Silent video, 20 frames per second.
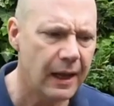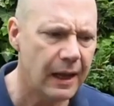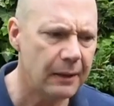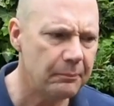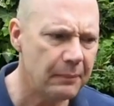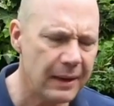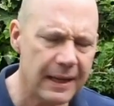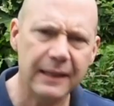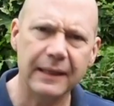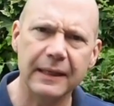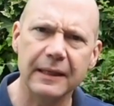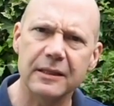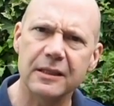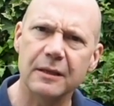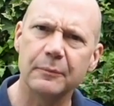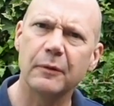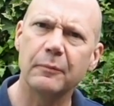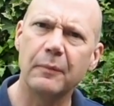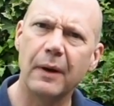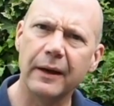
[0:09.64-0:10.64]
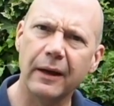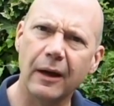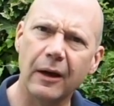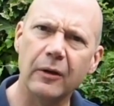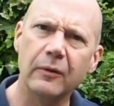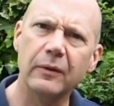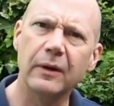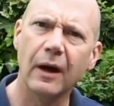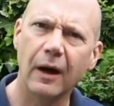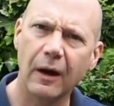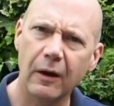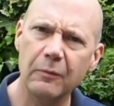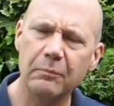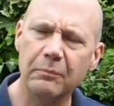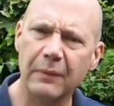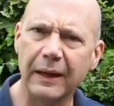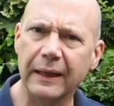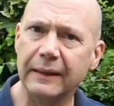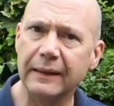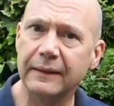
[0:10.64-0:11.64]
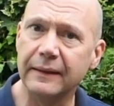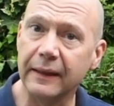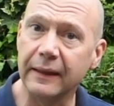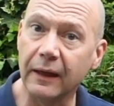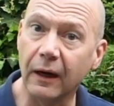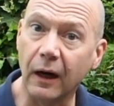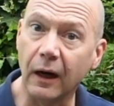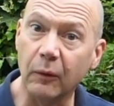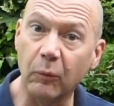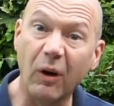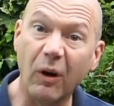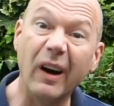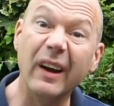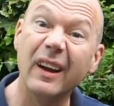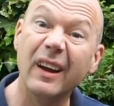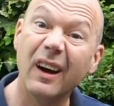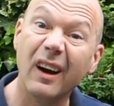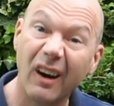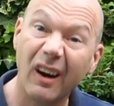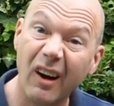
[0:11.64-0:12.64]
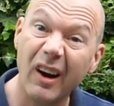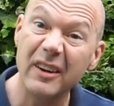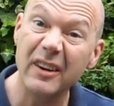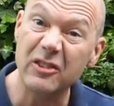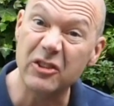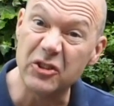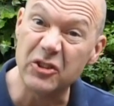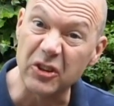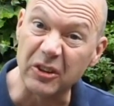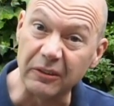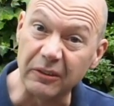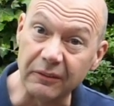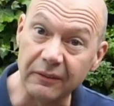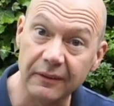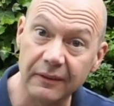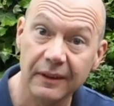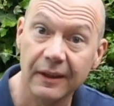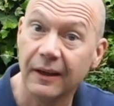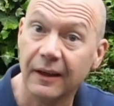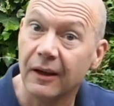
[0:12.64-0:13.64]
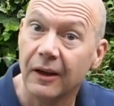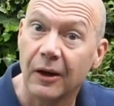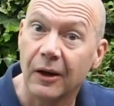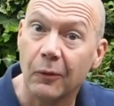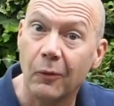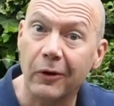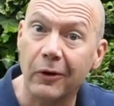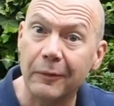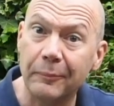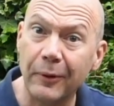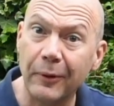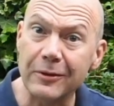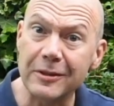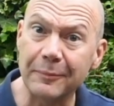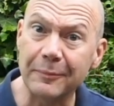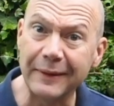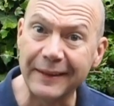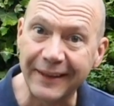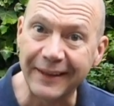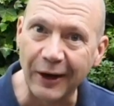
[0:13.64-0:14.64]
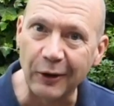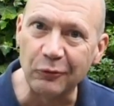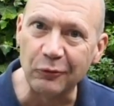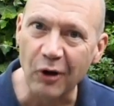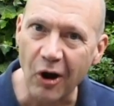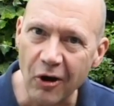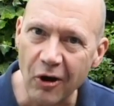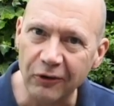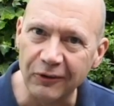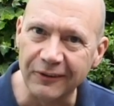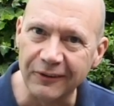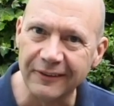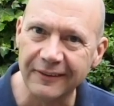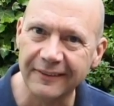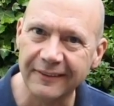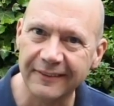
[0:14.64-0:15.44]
and making some of my own homemade DIY hydrogen? What could possibly go wrong?